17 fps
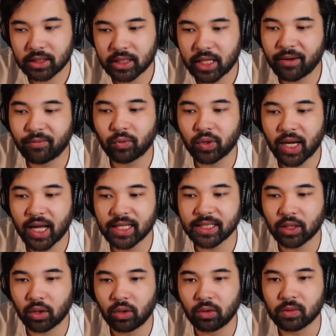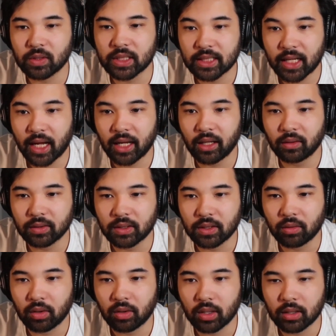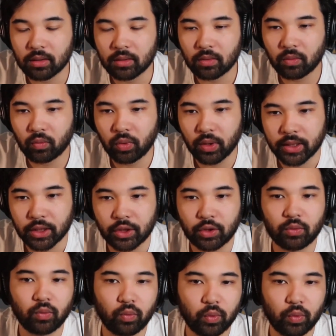everyone has their own style to it, which